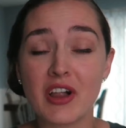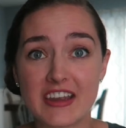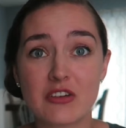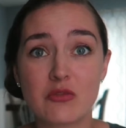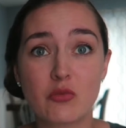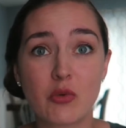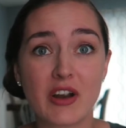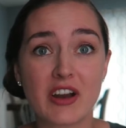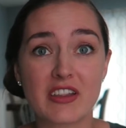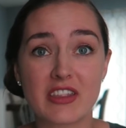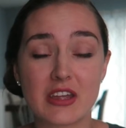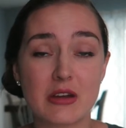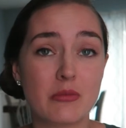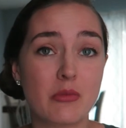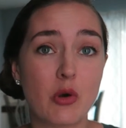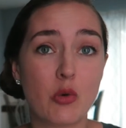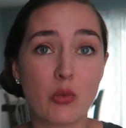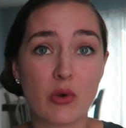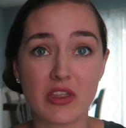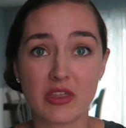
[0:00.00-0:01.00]
I can wear
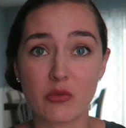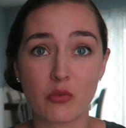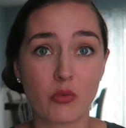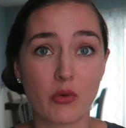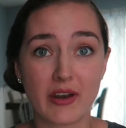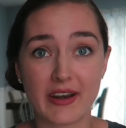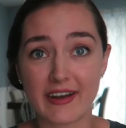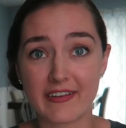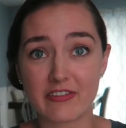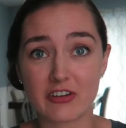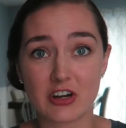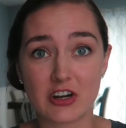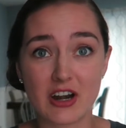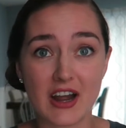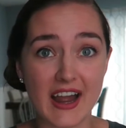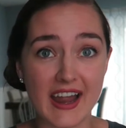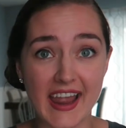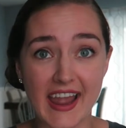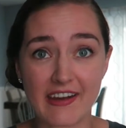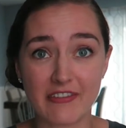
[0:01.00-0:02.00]
them with
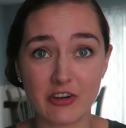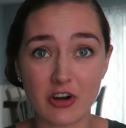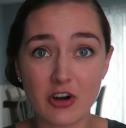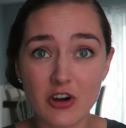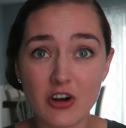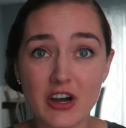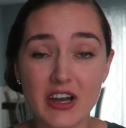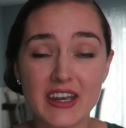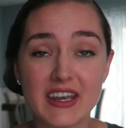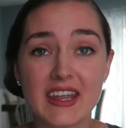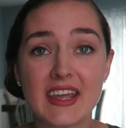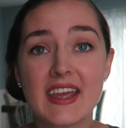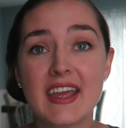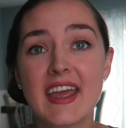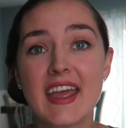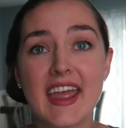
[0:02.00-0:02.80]
whatever I have on,